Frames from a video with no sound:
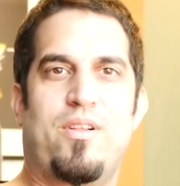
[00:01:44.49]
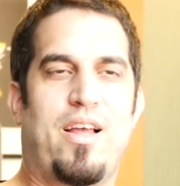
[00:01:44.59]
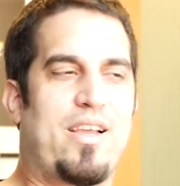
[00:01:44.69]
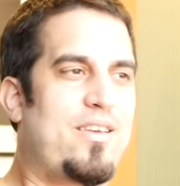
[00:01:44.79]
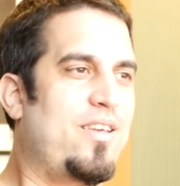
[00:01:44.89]

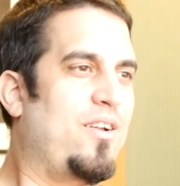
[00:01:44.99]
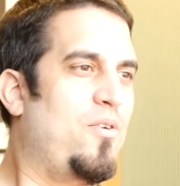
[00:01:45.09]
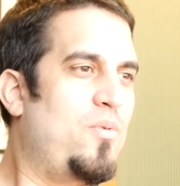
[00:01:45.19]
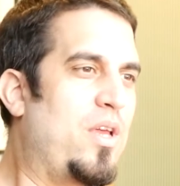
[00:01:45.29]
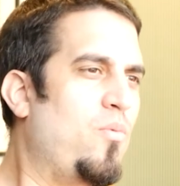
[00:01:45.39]
Like,
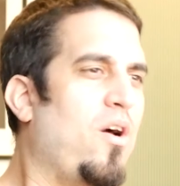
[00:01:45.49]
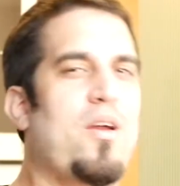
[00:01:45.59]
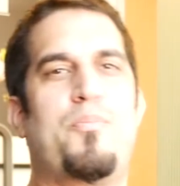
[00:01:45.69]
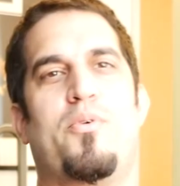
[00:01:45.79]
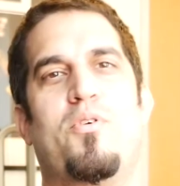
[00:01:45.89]
we want
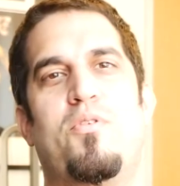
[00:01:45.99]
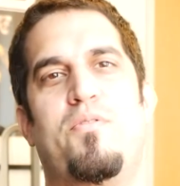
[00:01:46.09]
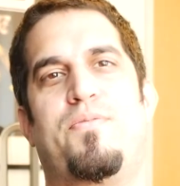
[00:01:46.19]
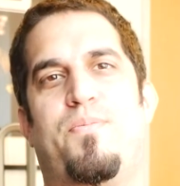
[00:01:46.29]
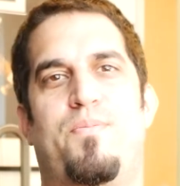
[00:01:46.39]
to
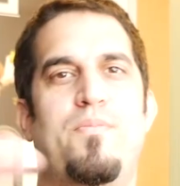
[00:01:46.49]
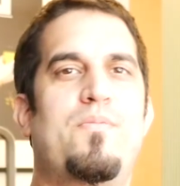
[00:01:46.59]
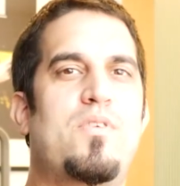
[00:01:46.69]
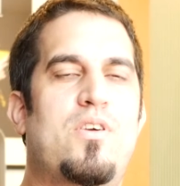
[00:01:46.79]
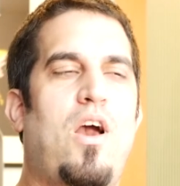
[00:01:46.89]
approve
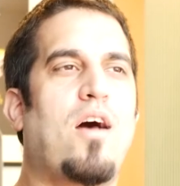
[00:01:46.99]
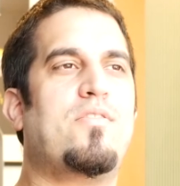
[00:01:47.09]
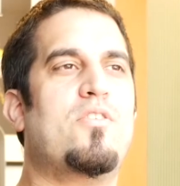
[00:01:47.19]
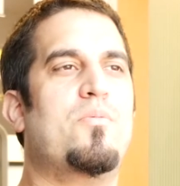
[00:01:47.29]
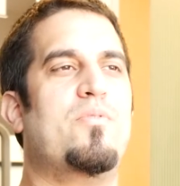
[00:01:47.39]

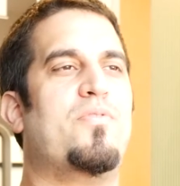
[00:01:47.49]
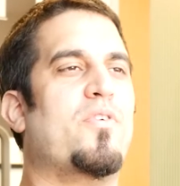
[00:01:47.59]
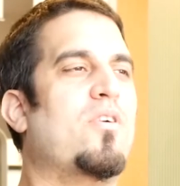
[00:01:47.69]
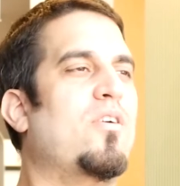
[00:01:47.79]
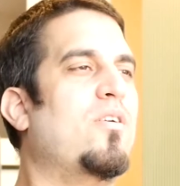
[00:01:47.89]
costumes
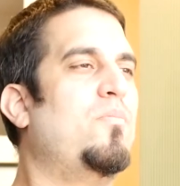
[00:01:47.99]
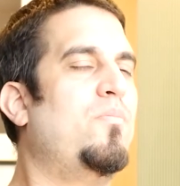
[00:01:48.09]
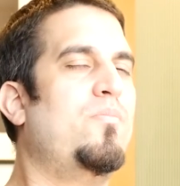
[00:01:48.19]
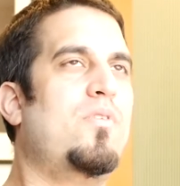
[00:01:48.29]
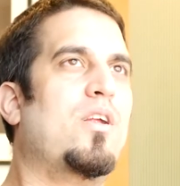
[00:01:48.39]
for
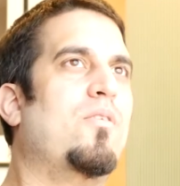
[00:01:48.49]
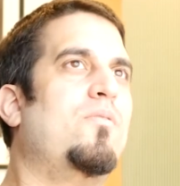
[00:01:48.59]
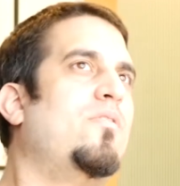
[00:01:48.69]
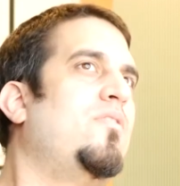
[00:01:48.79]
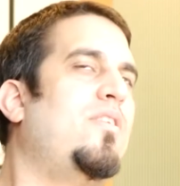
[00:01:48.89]

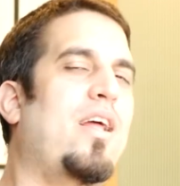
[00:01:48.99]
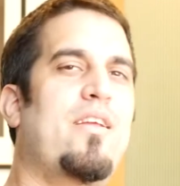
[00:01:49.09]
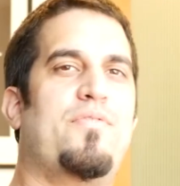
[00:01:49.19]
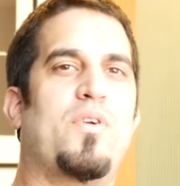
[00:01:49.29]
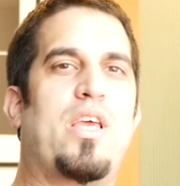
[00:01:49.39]
10
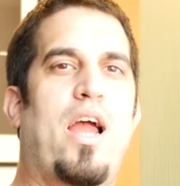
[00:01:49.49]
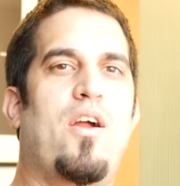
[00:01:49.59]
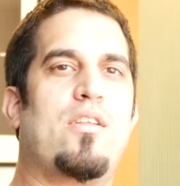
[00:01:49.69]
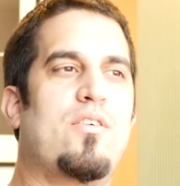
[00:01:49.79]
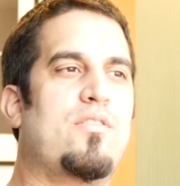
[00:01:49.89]
different
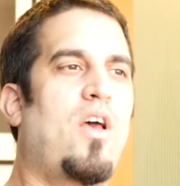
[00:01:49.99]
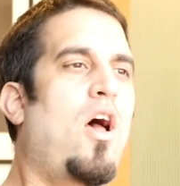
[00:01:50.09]
characters.